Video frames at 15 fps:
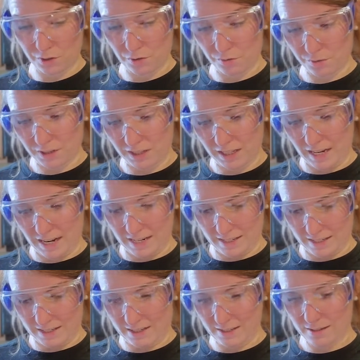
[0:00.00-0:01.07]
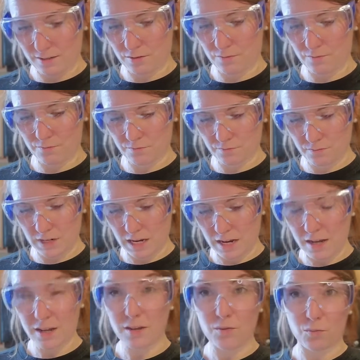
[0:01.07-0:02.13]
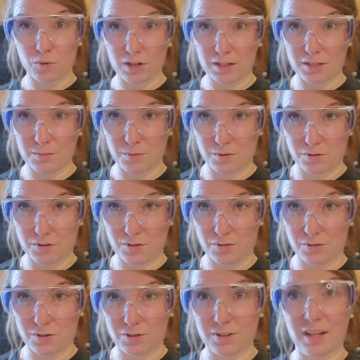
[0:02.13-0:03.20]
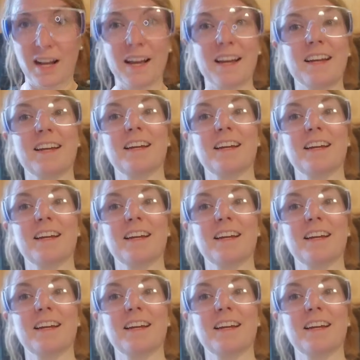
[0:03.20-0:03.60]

realize what it's supposed to look like,